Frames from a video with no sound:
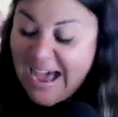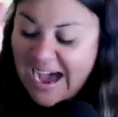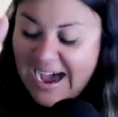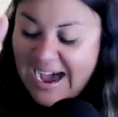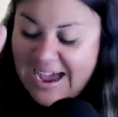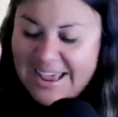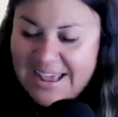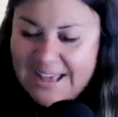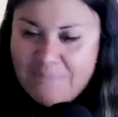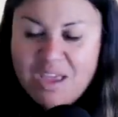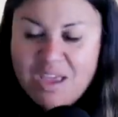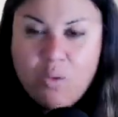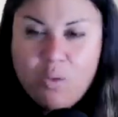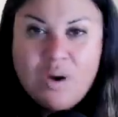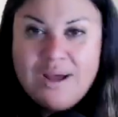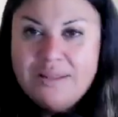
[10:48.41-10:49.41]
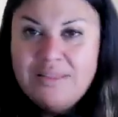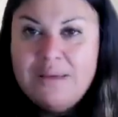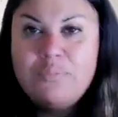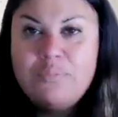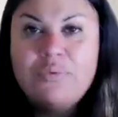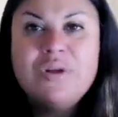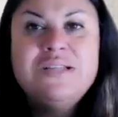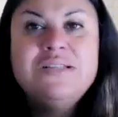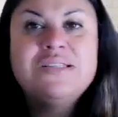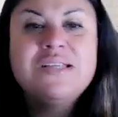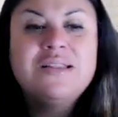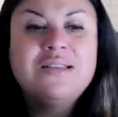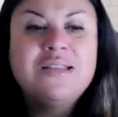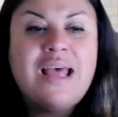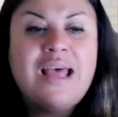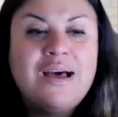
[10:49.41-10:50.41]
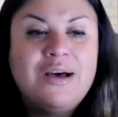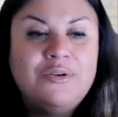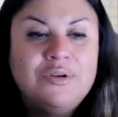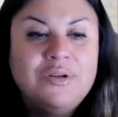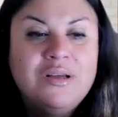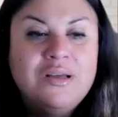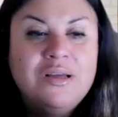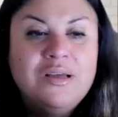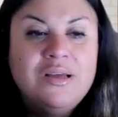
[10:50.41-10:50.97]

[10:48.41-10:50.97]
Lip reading: I am the one that brings it down.